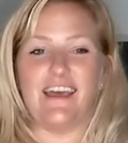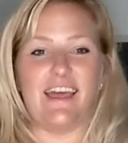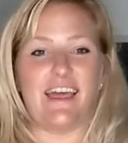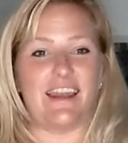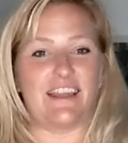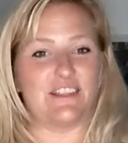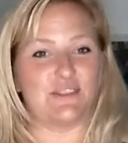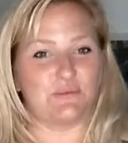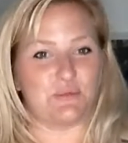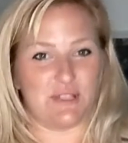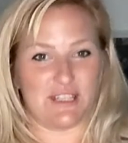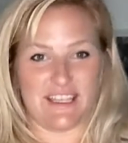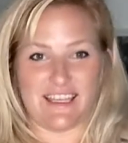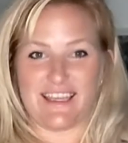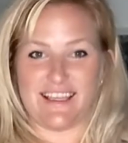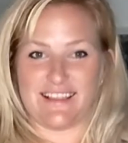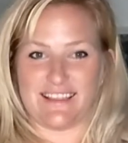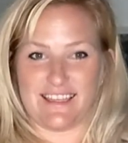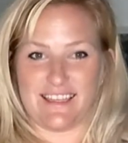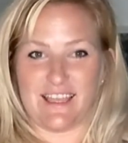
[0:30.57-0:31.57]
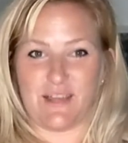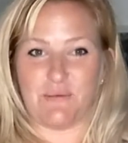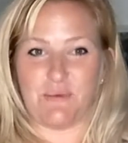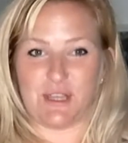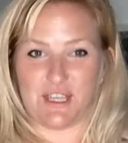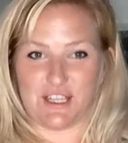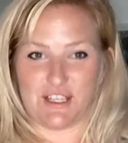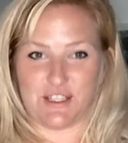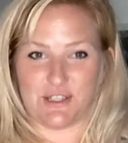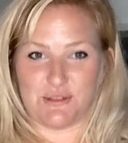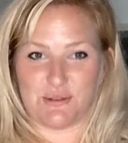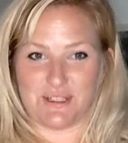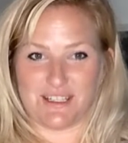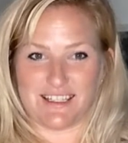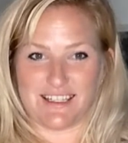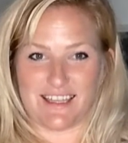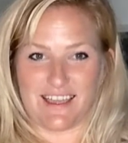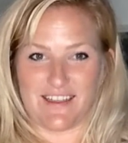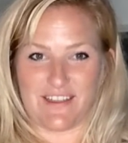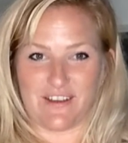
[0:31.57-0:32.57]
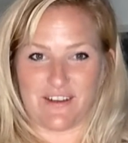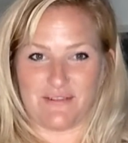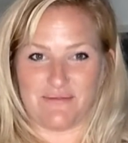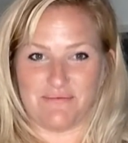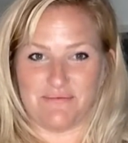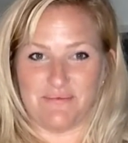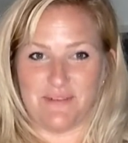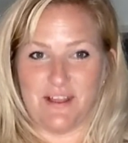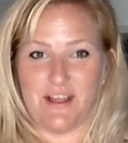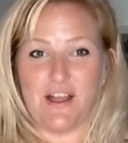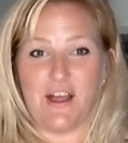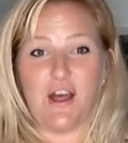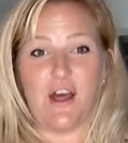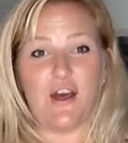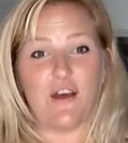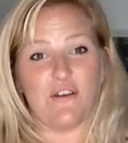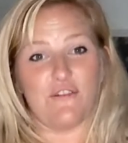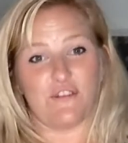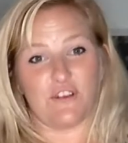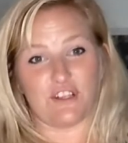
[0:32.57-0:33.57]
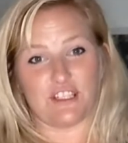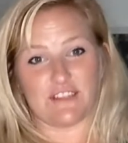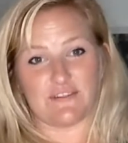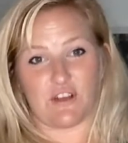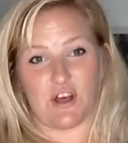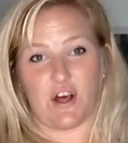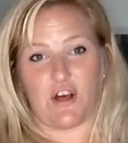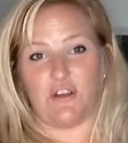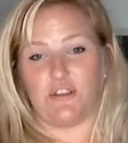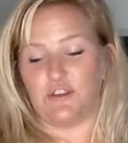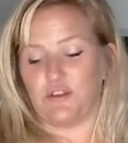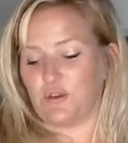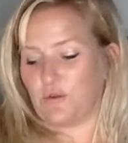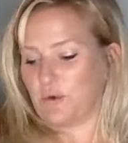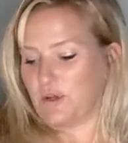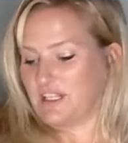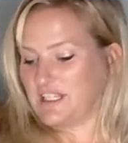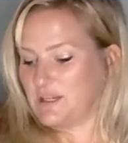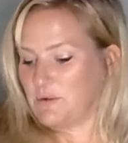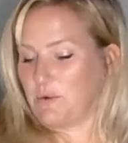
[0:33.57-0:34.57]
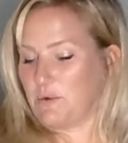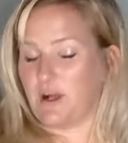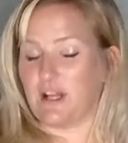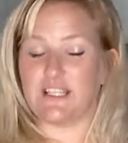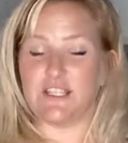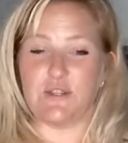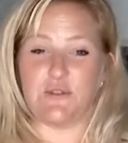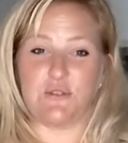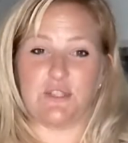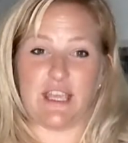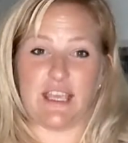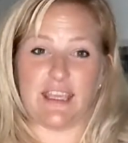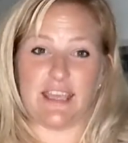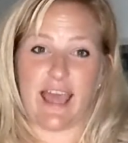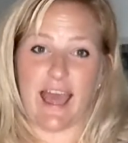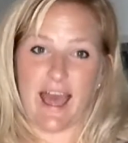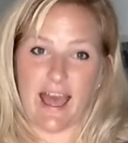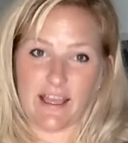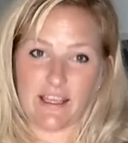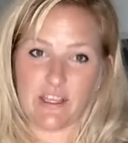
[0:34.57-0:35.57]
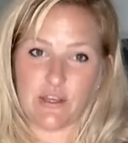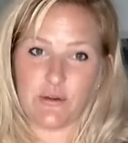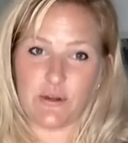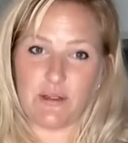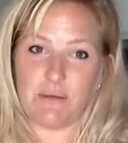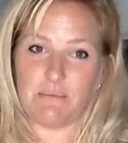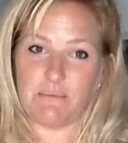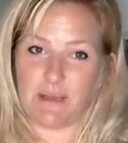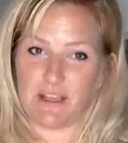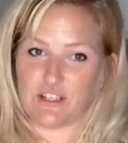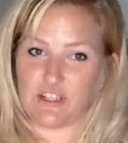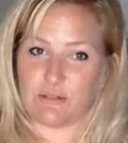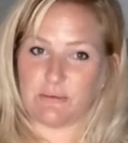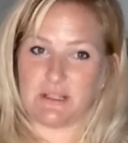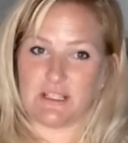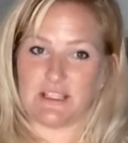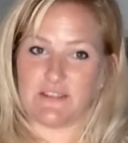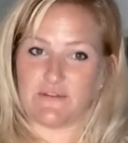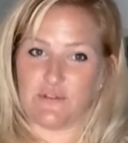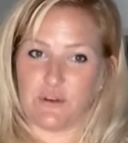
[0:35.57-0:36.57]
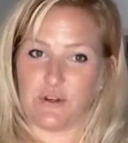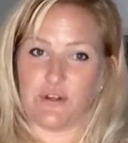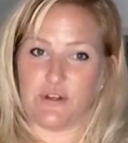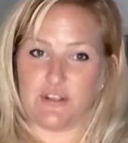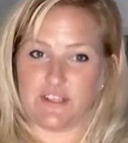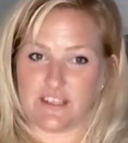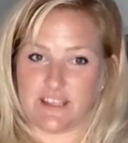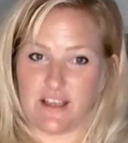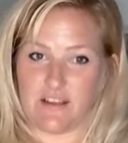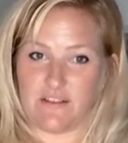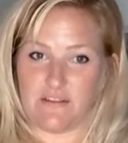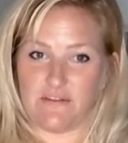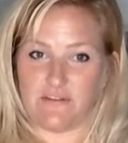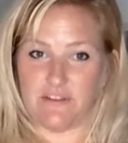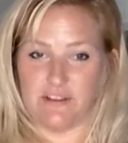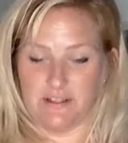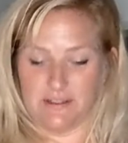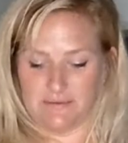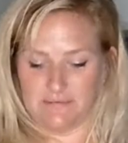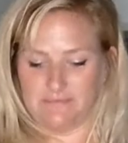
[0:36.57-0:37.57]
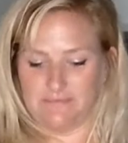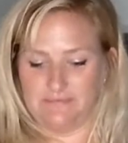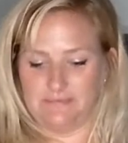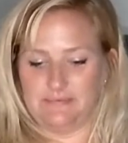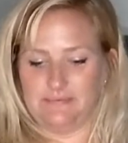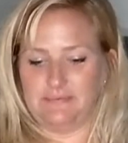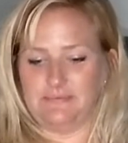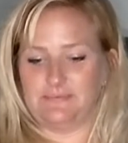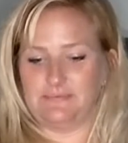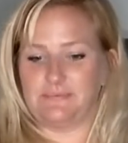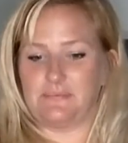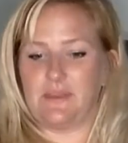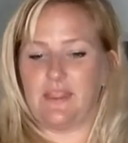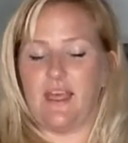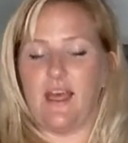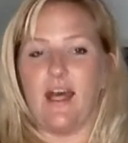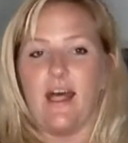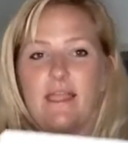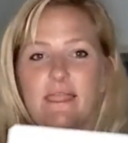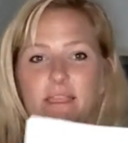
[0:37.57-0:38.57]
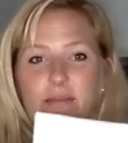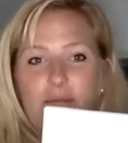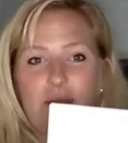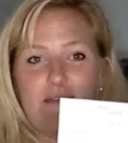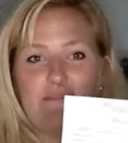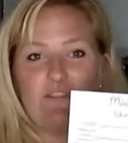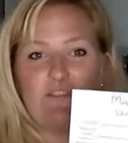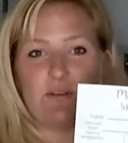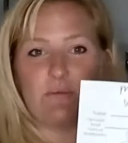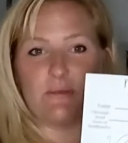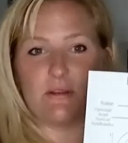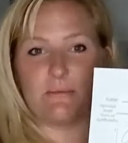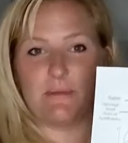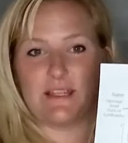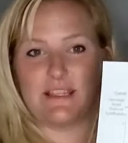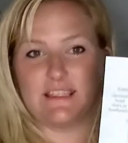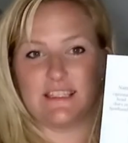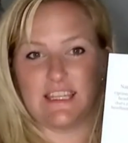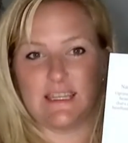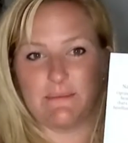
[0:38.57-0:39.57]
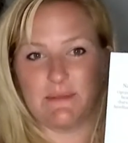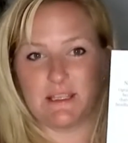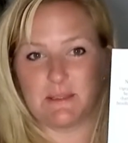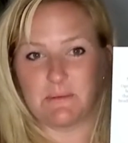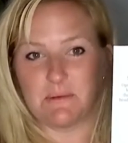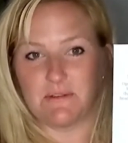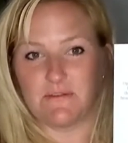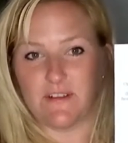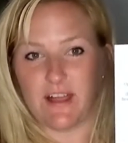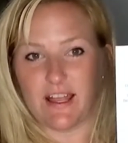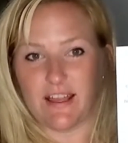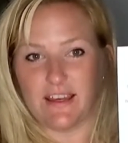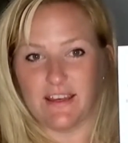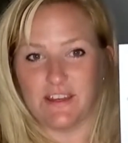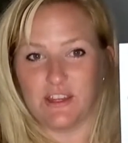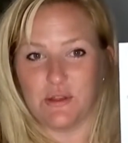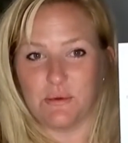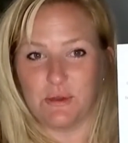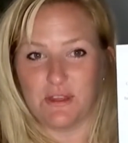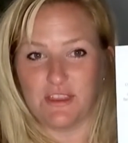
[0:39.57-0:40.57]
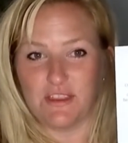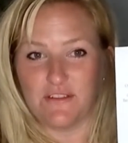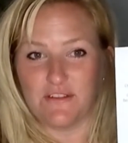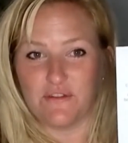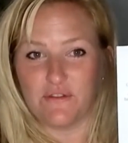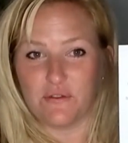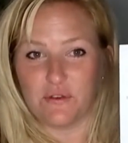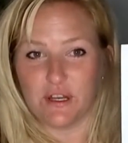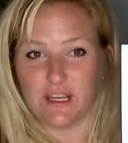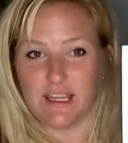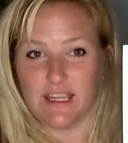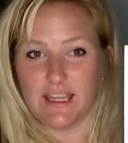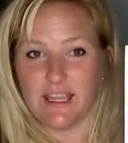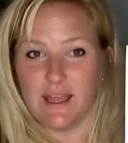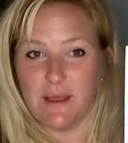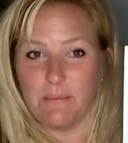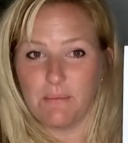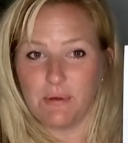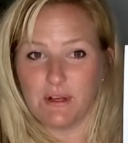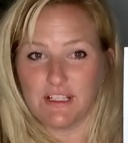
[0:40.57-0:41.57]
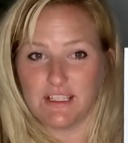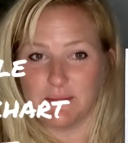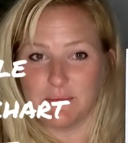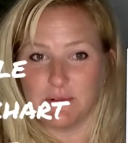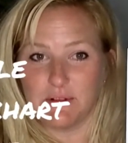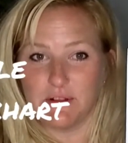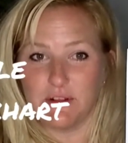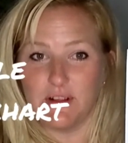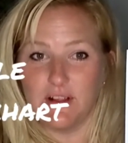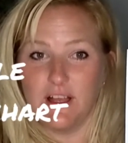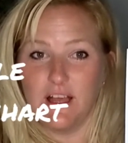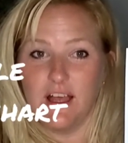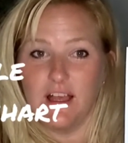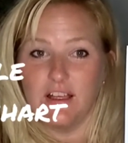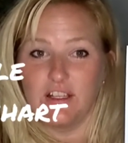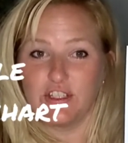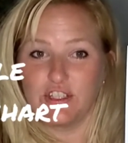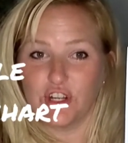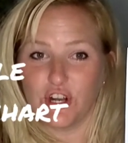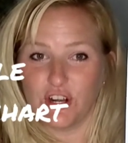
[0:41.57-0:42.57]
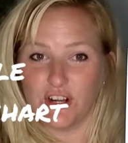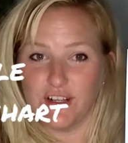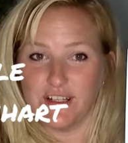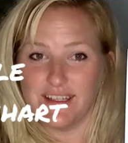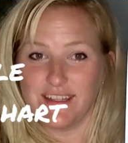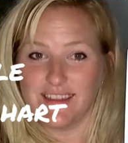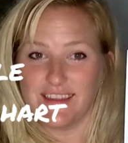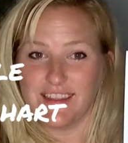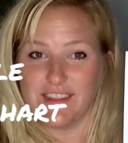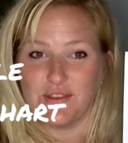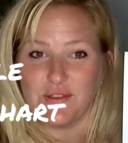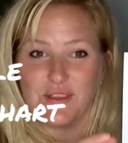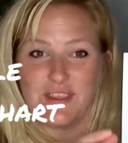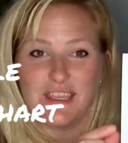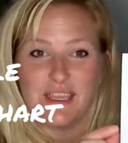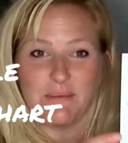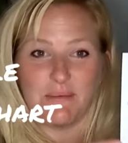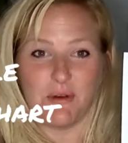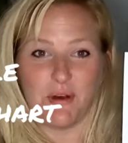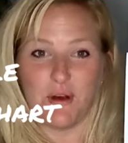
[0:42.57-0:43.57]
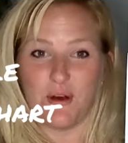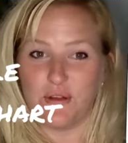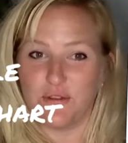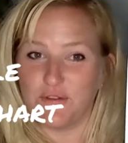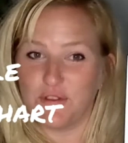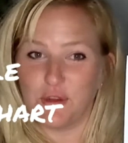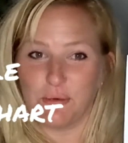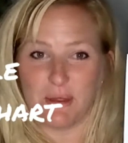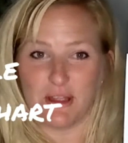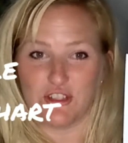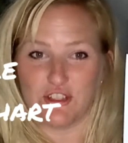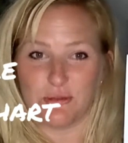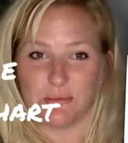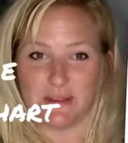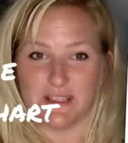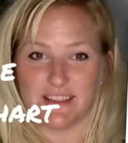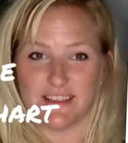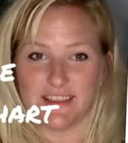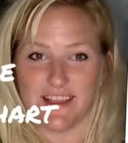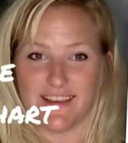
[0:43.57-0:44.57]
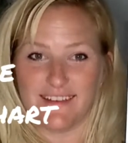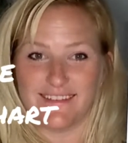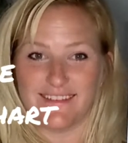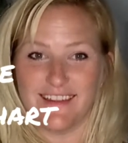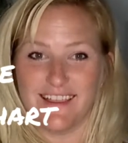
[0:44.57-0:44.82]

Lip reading: And it's really easy, and we can do it together. First of all, you're going to want to take accurate measurements for yourself. The Made for Mermaids team has provided you with a free printable chart that you can keep all of your measurements on.